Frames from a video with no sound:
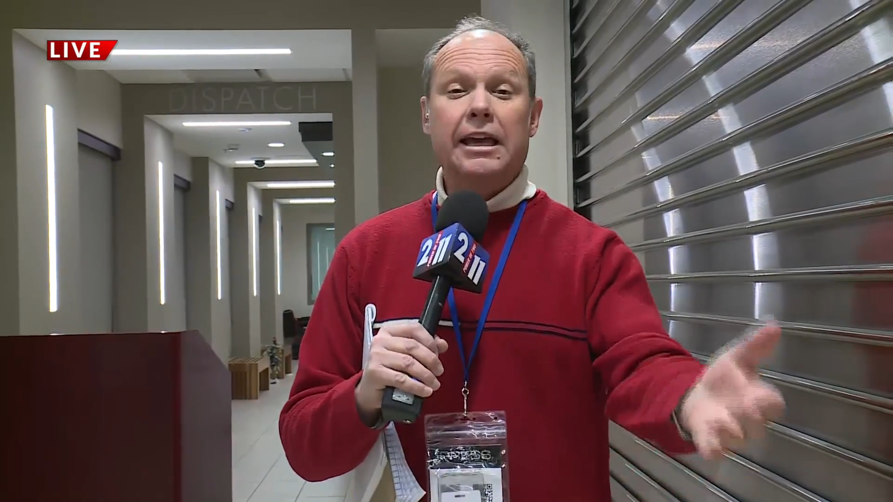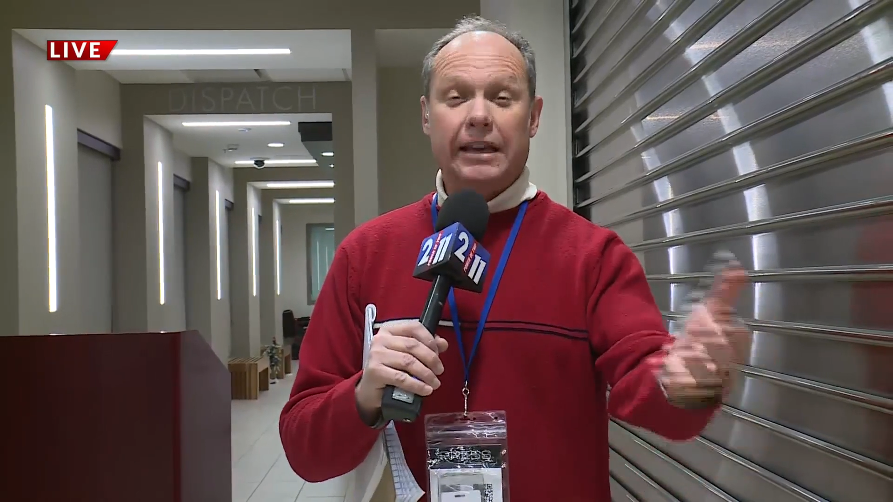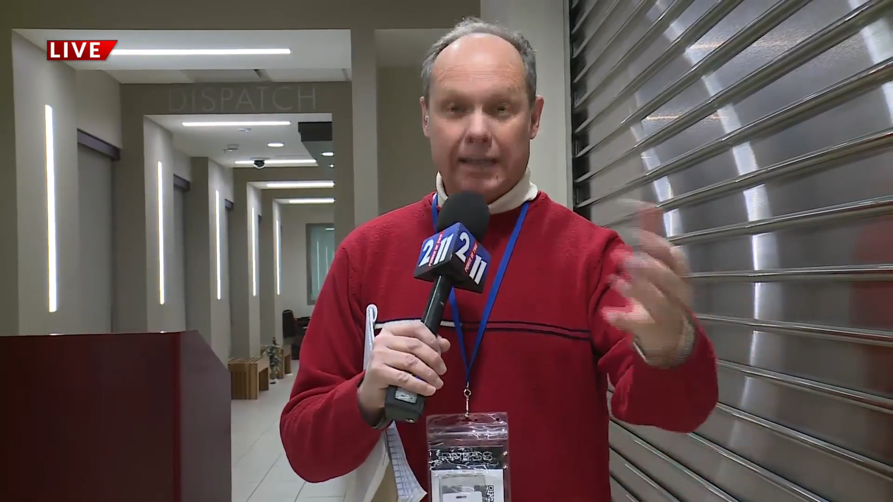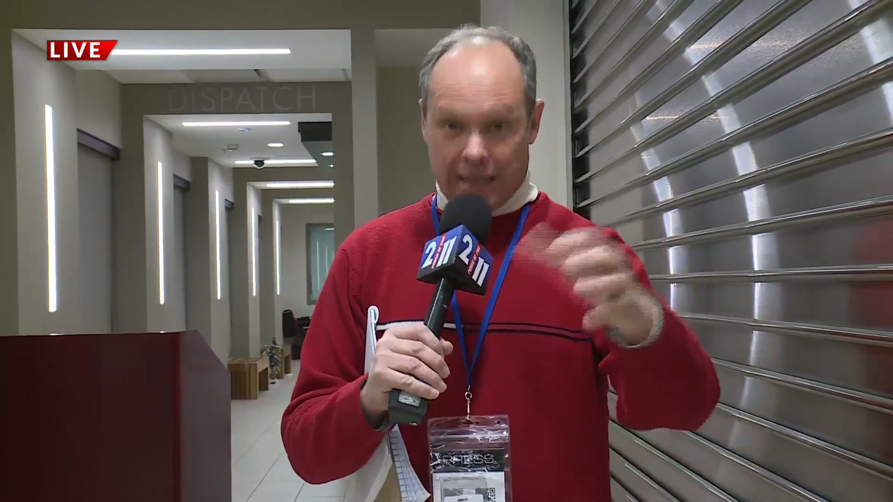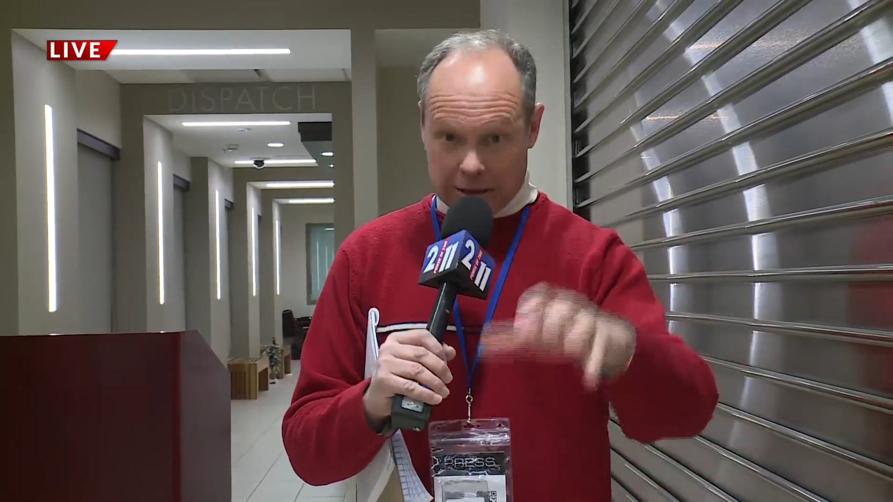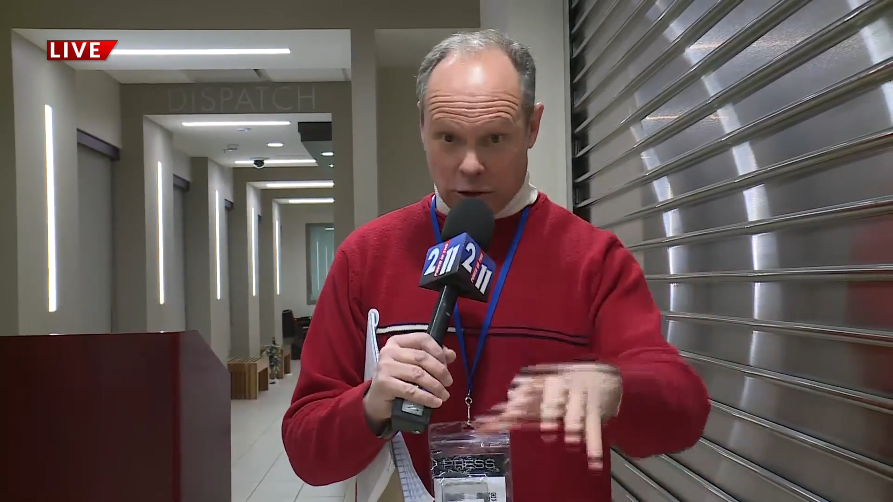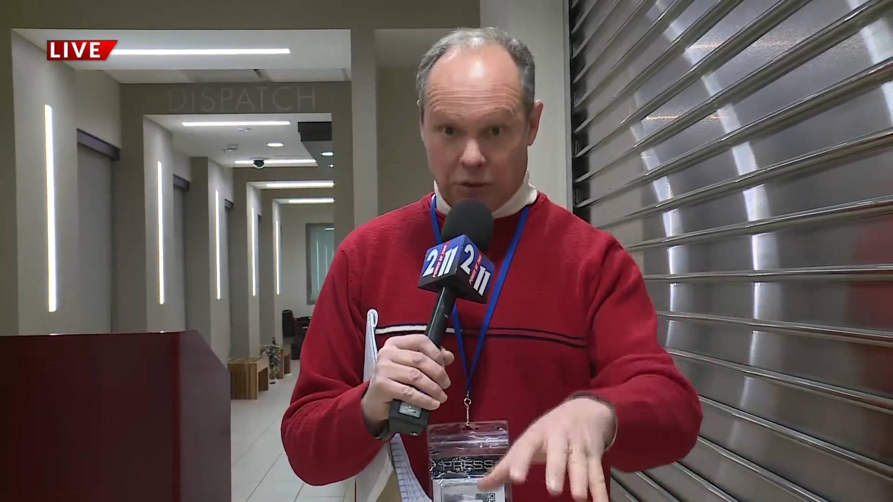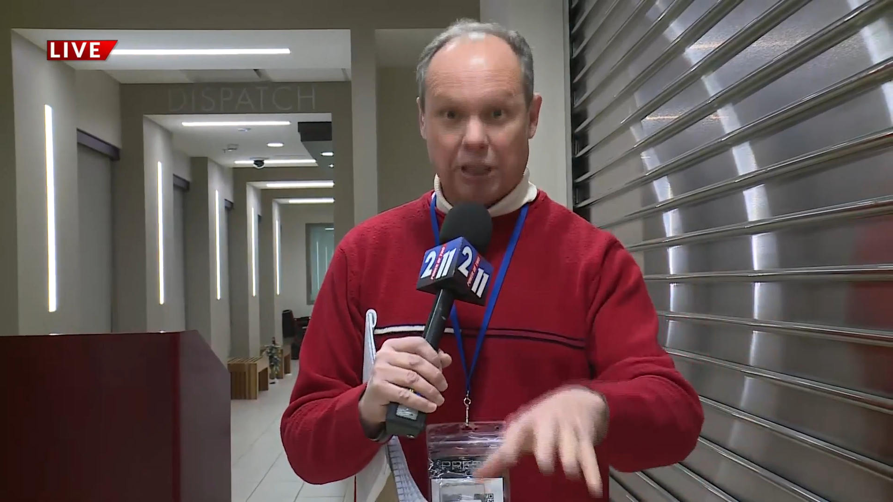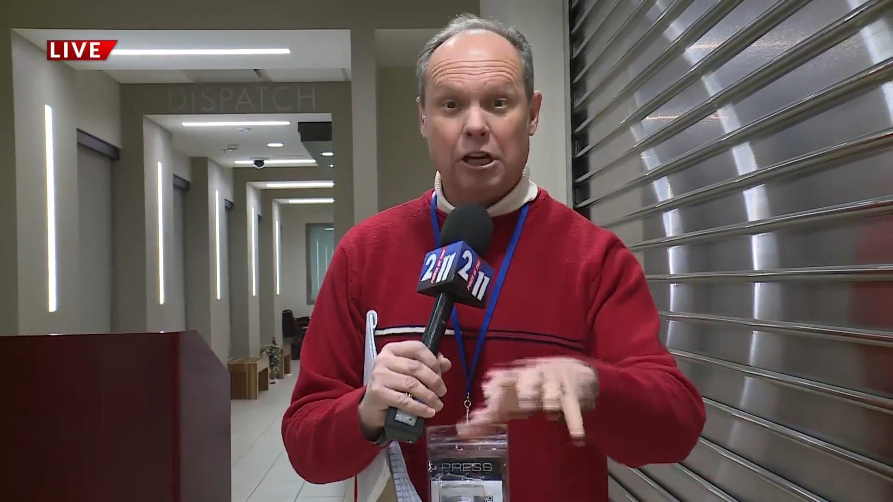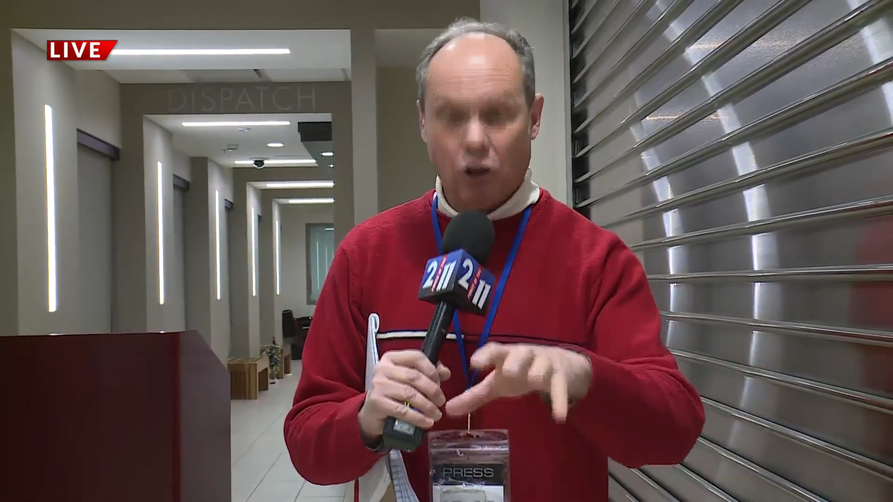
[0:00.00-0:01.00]
in connection
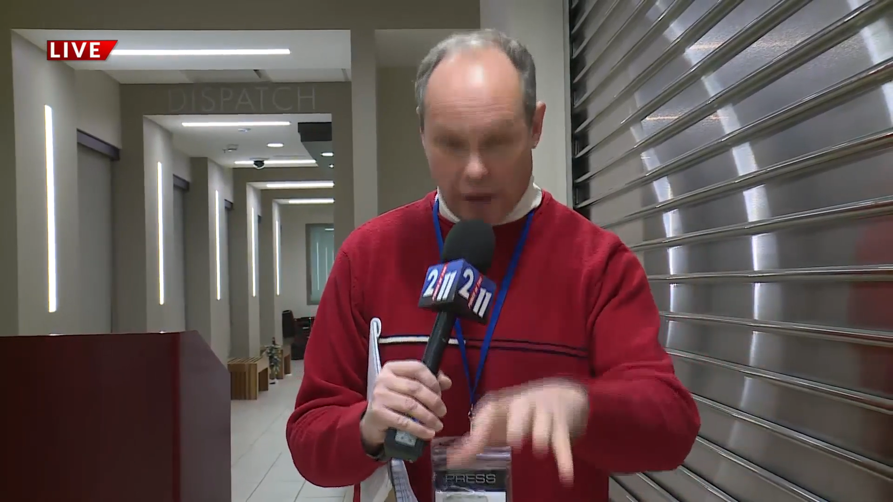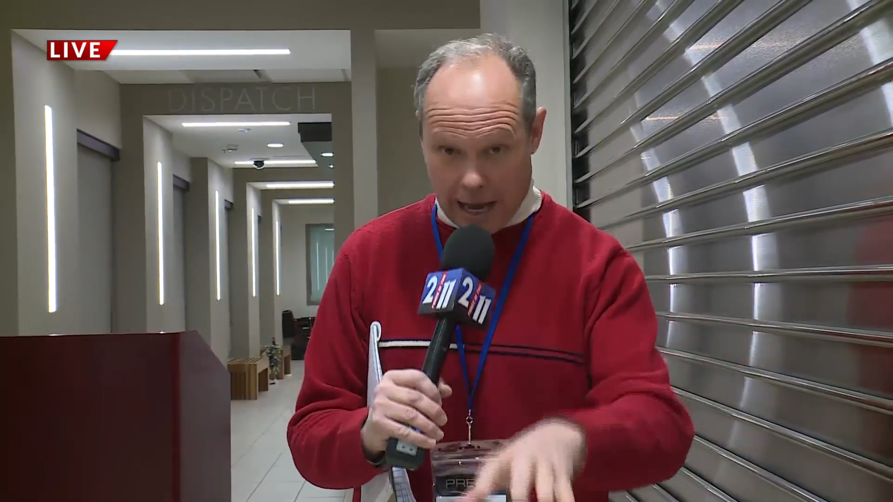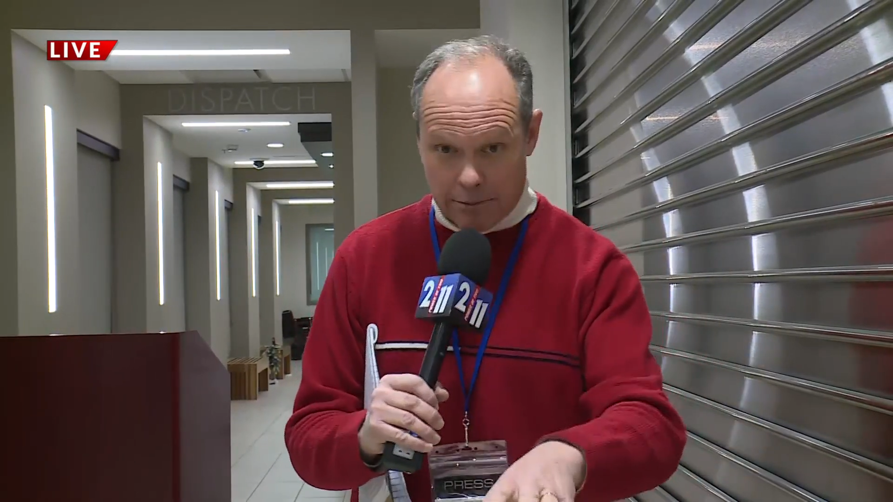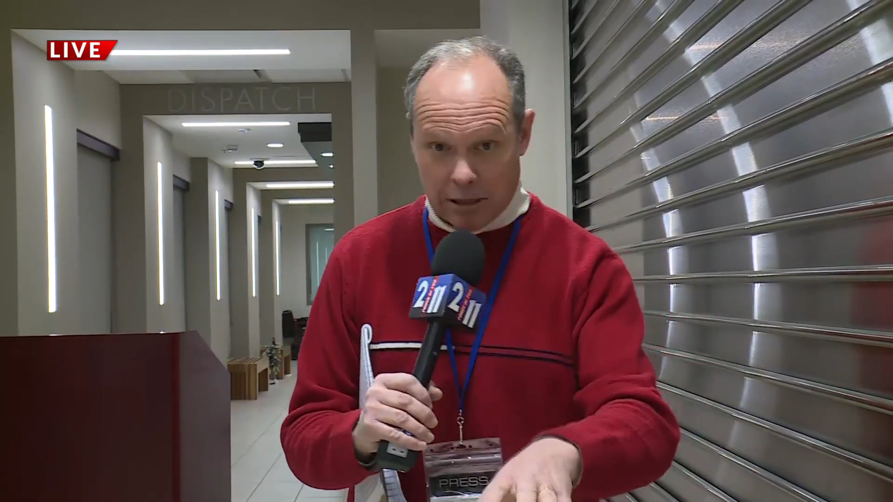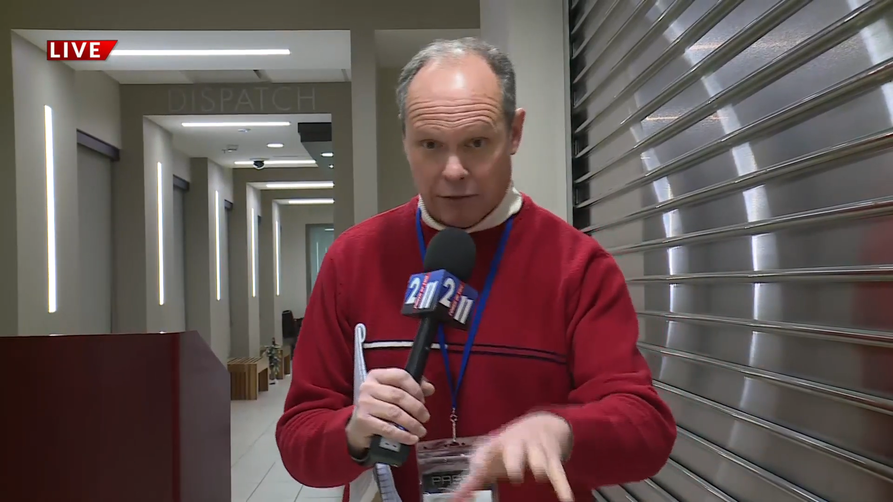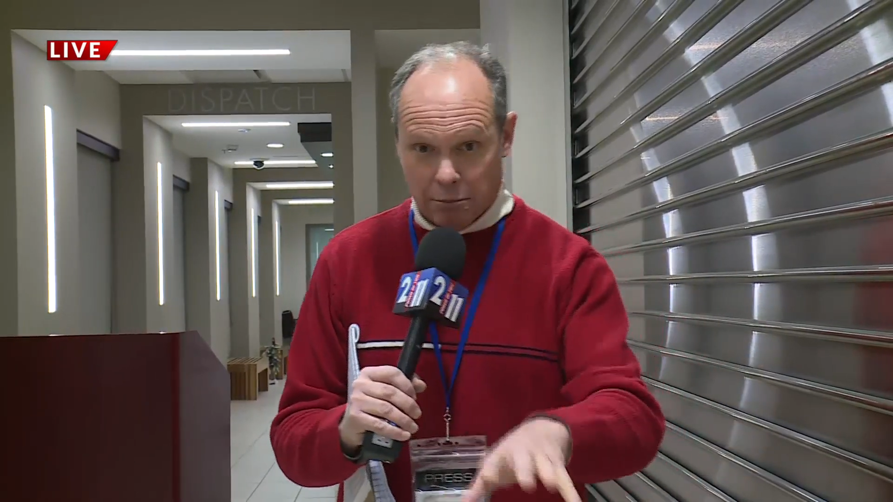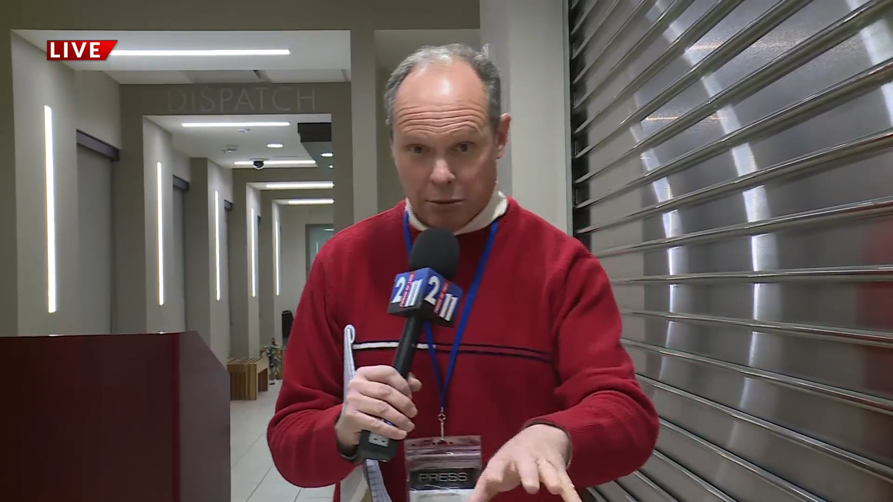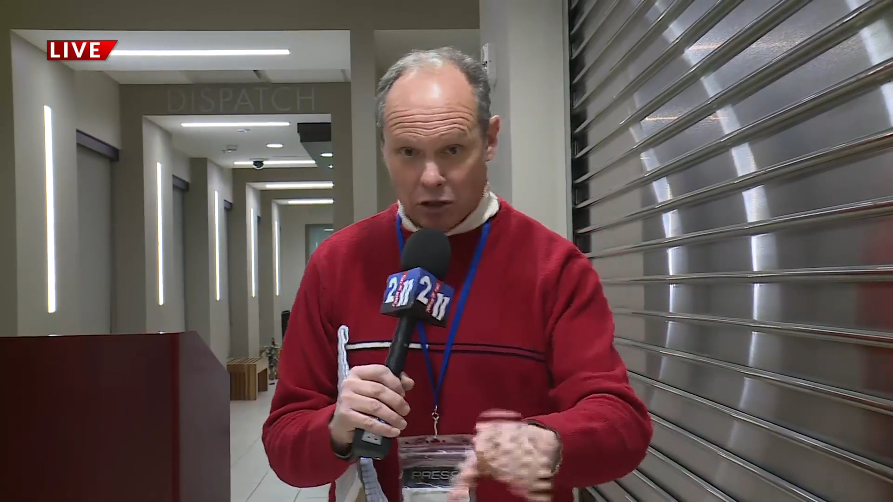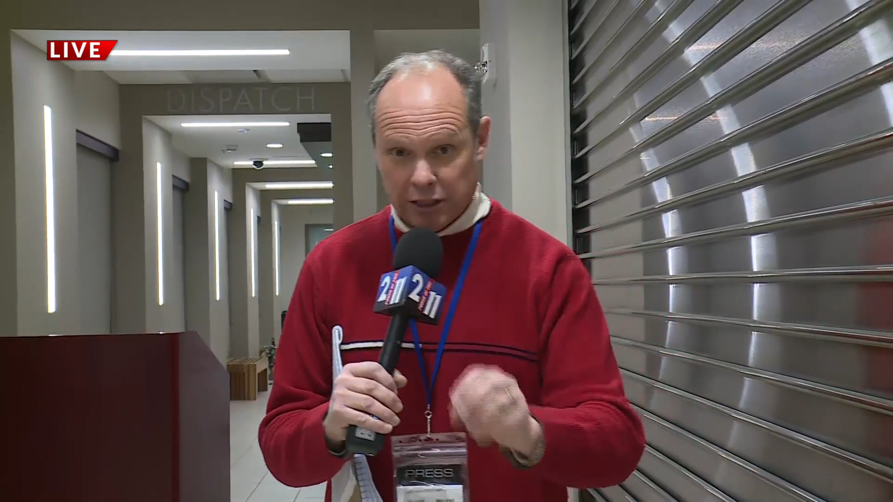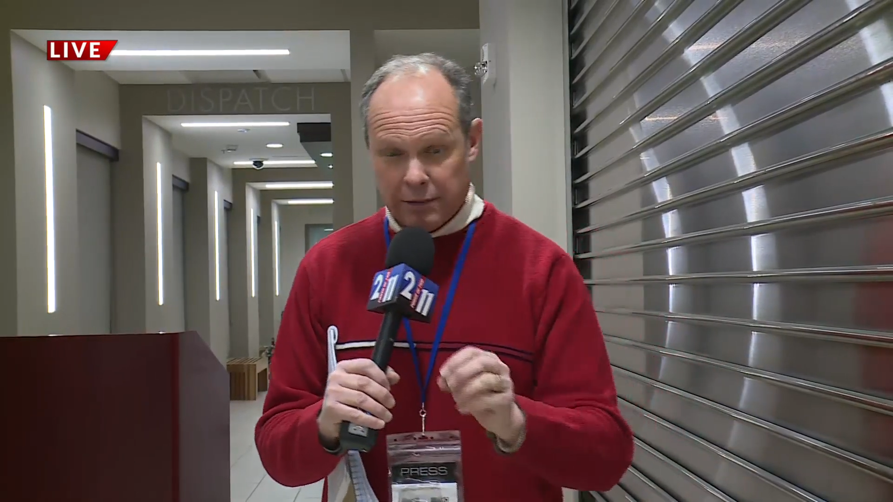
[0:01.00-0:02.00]
with the collapse of the
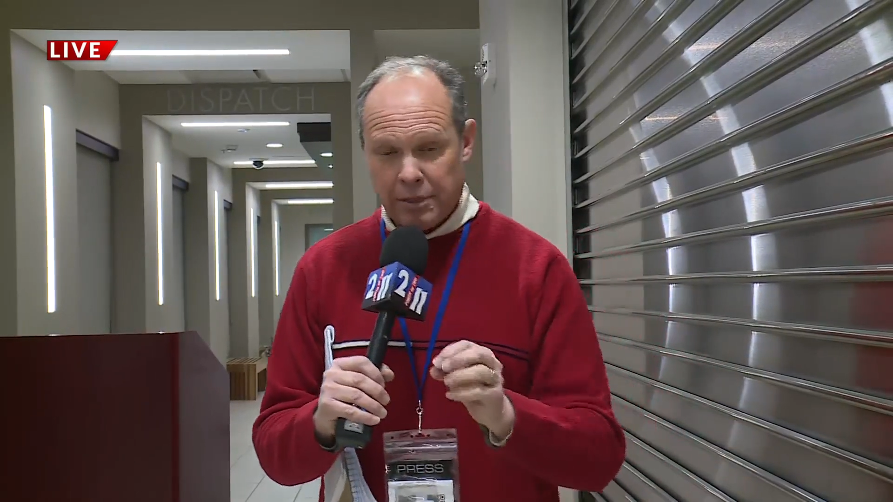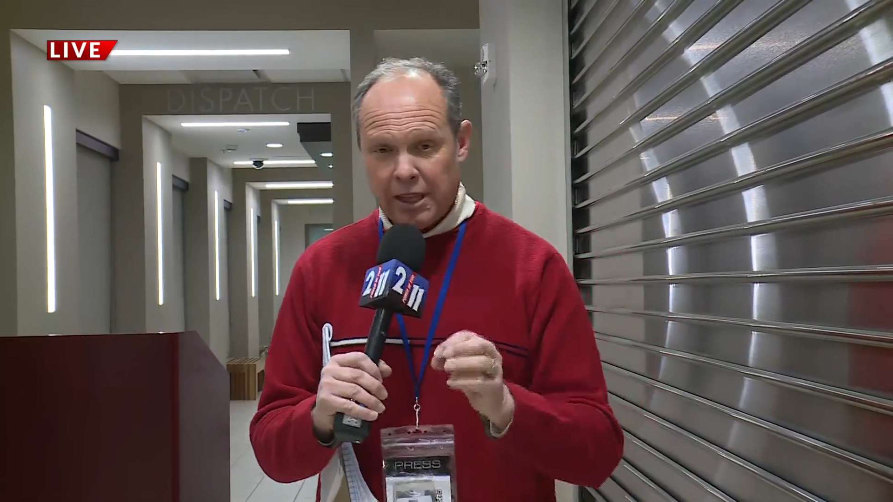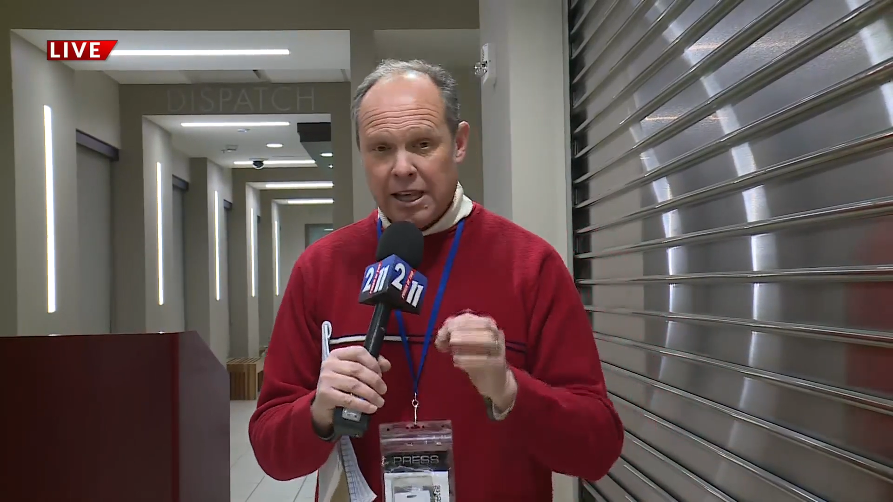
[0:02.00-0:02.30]
building.